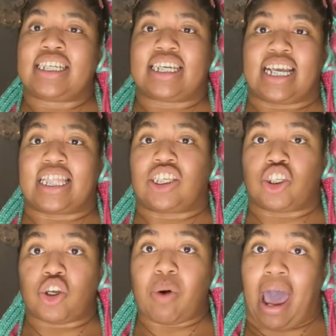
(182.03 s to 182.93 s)
to get
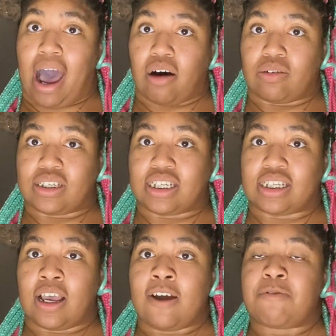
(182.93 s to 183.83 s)
this new
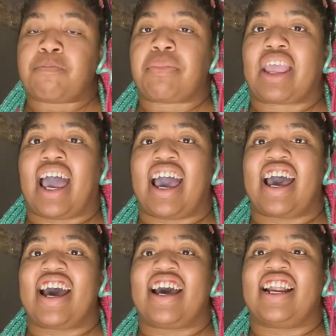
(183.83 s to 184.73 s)
house,
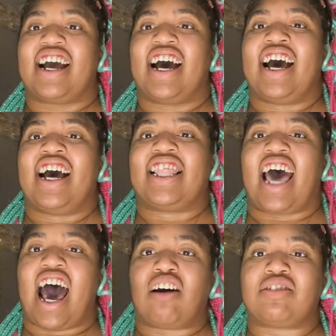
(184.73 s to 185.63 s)
and the
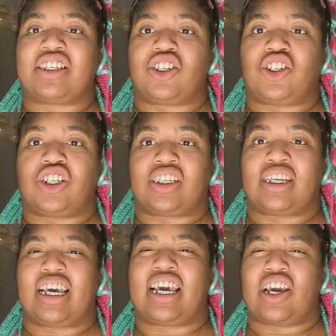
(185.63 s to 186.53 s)
house is
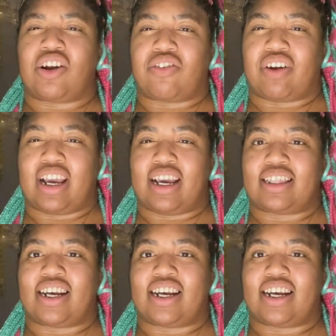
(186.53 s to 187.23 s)
just eerie.